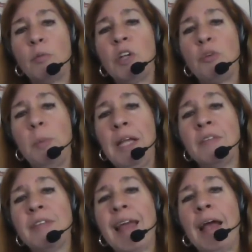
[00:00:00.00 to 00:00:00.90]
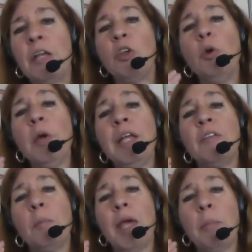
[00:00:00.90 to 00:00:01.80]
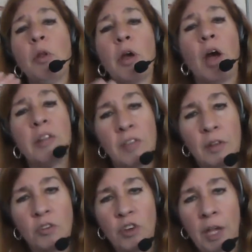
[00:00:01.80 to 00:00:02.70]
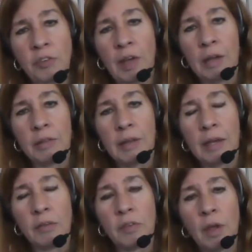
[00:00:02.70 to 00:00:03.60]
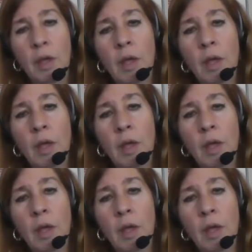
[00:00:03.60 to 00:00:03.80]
which means that you need to be able to cut to the chase on things.